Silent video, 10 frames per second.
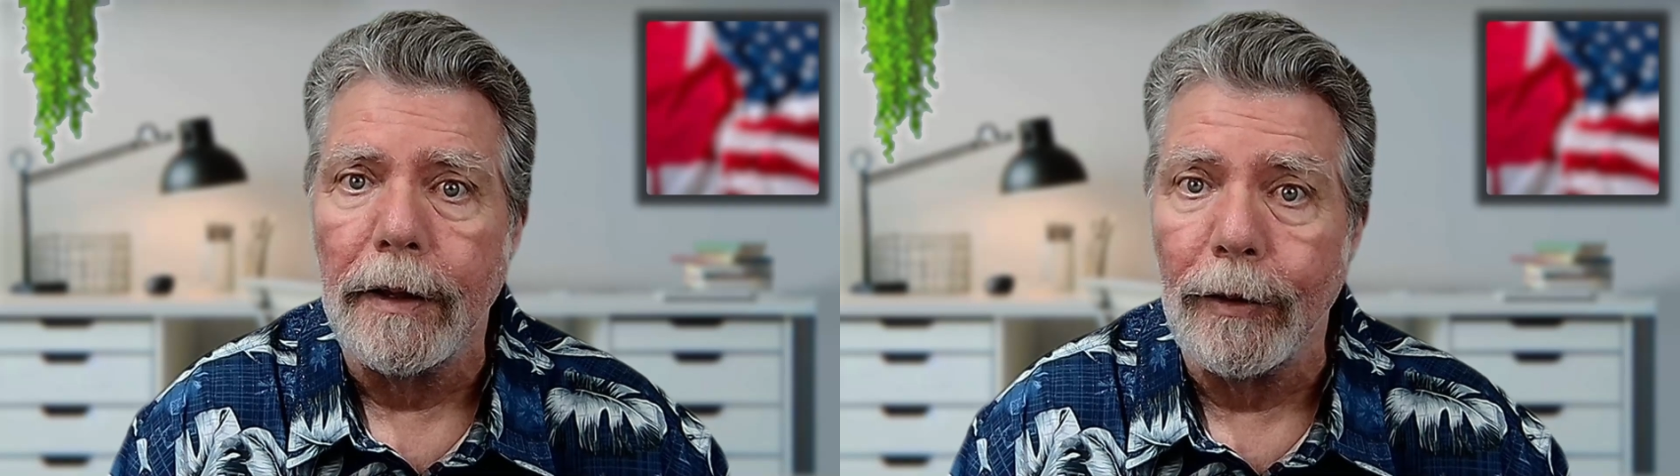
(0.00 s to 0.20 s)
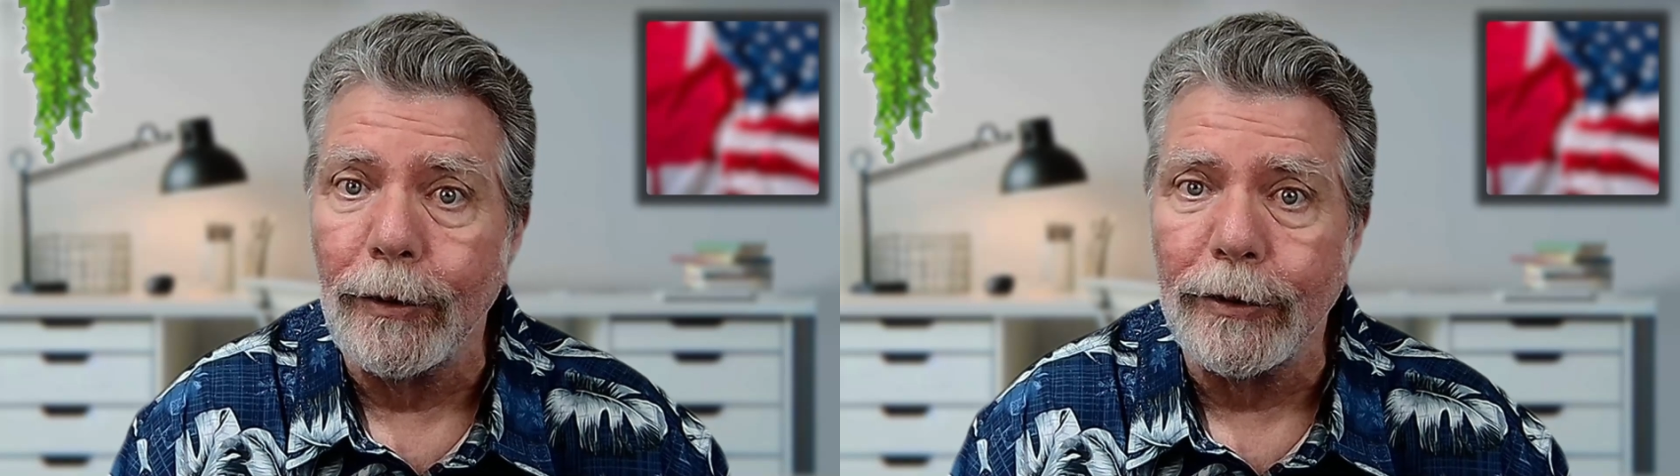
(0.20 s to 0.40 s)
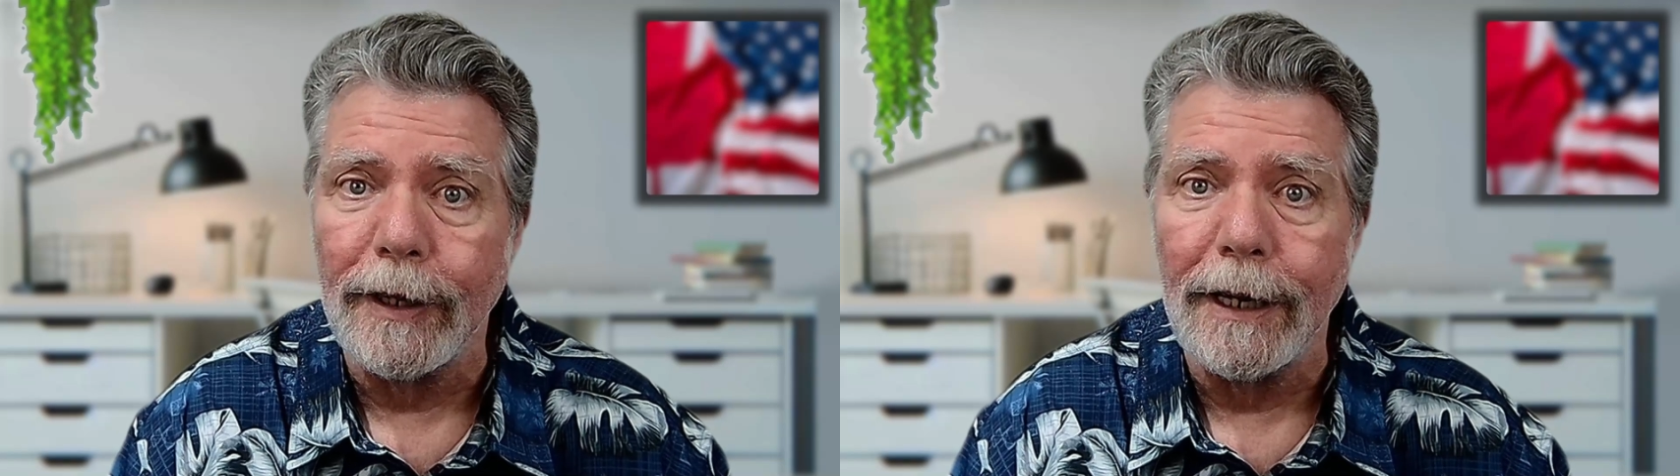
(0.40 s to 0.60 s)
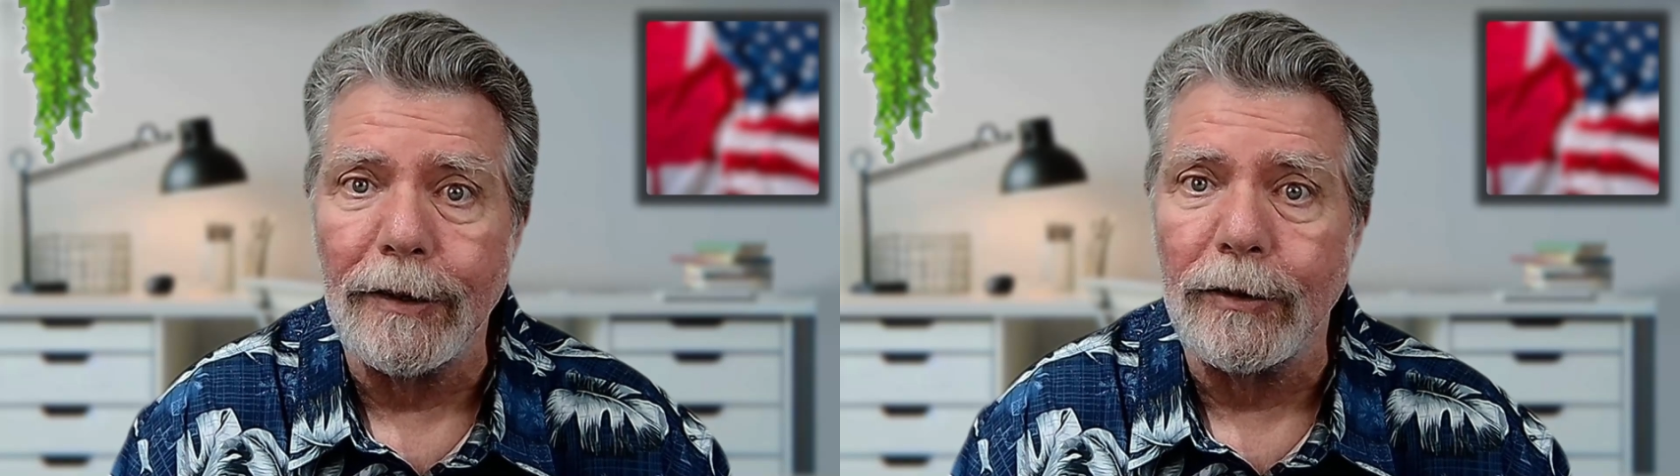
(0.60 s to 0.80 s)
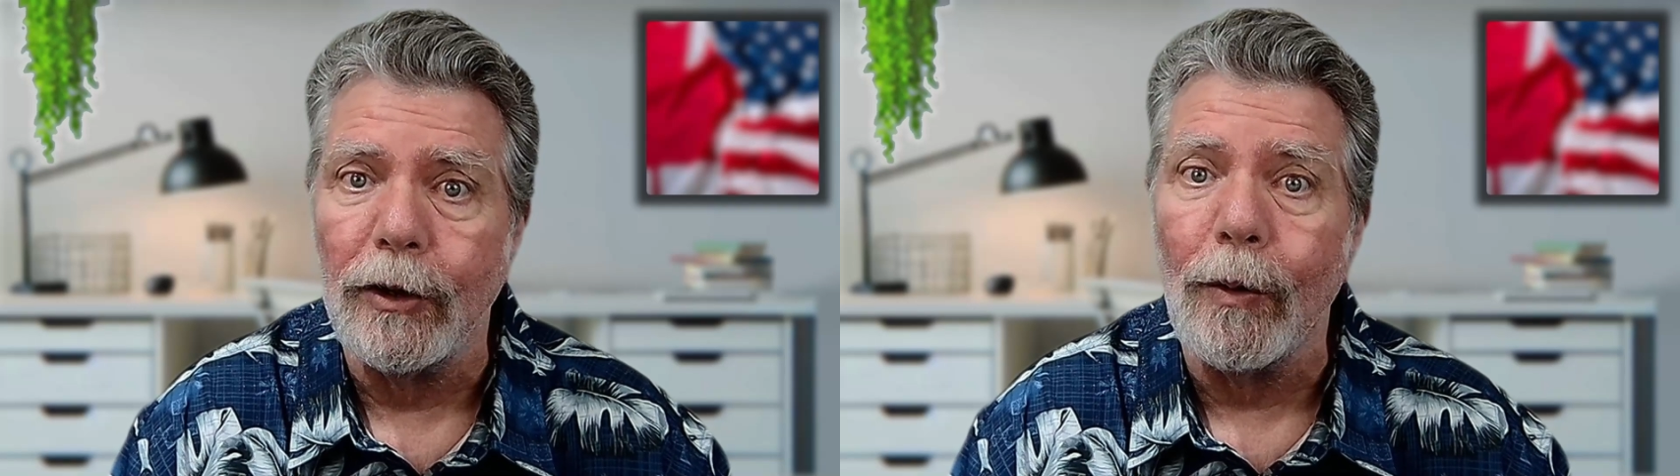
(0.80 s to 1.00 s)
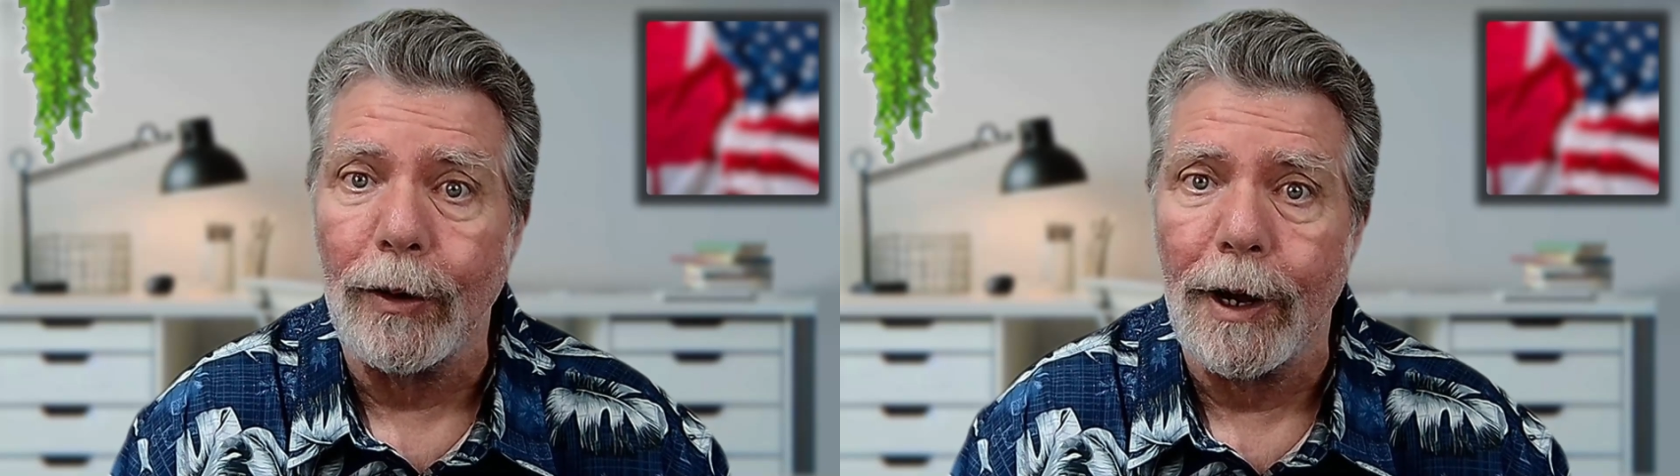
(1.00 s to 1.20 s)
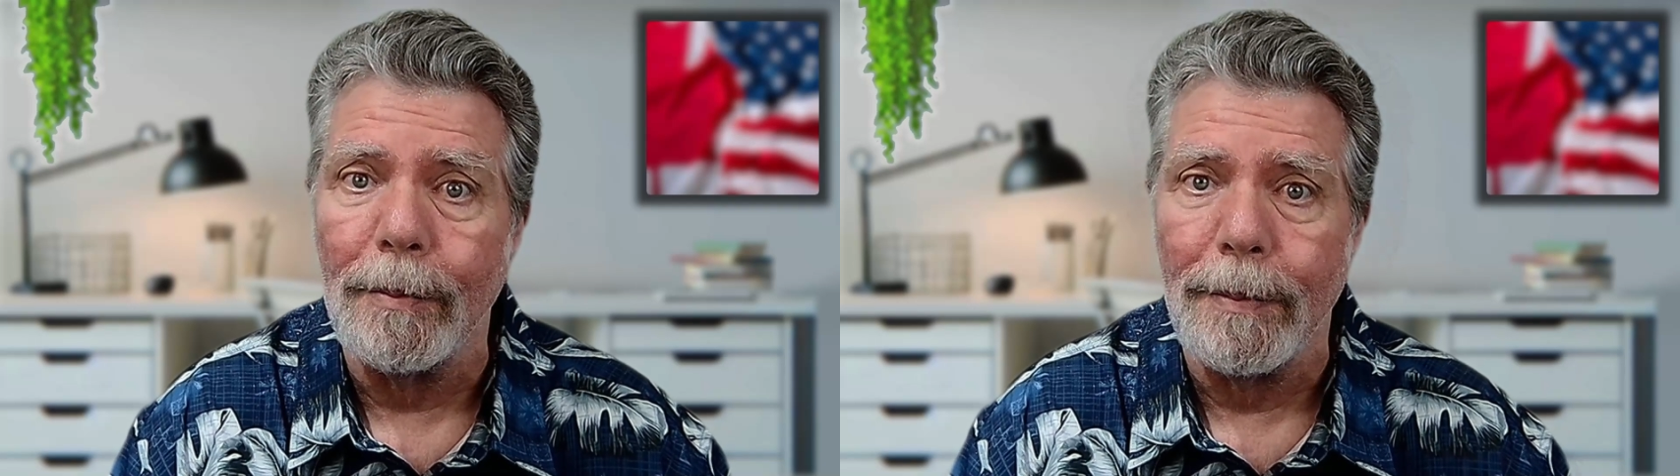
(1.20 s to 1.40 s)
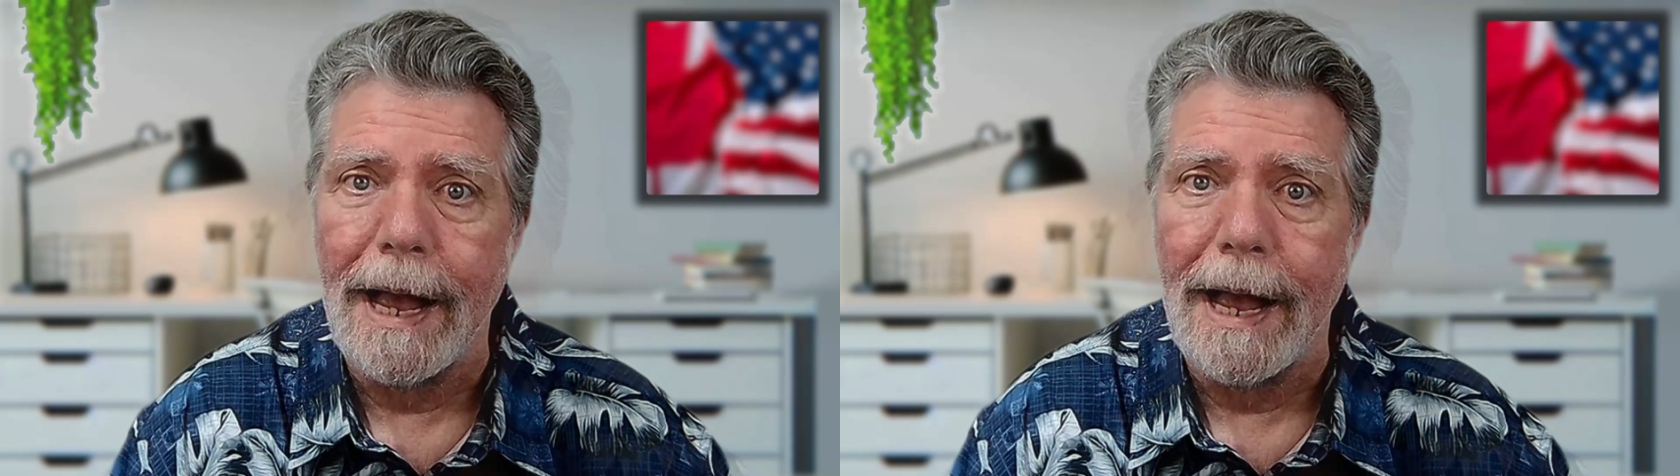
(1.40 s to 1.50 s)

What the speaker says: those things don't come